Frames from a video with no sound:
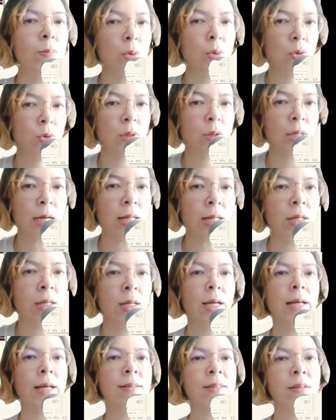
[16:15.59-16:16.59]
put together
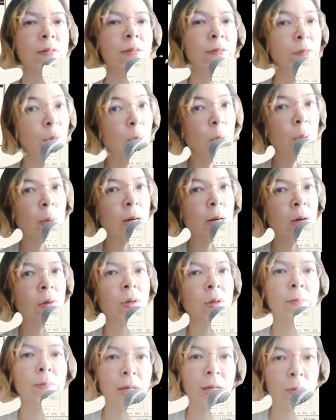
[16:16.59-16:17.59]
as a
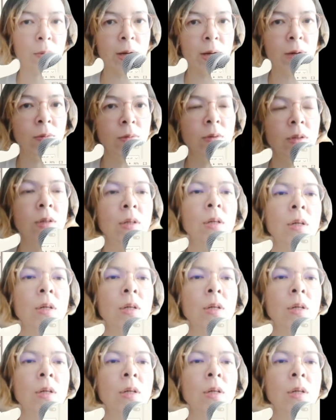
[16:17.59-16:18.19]
foreground or background.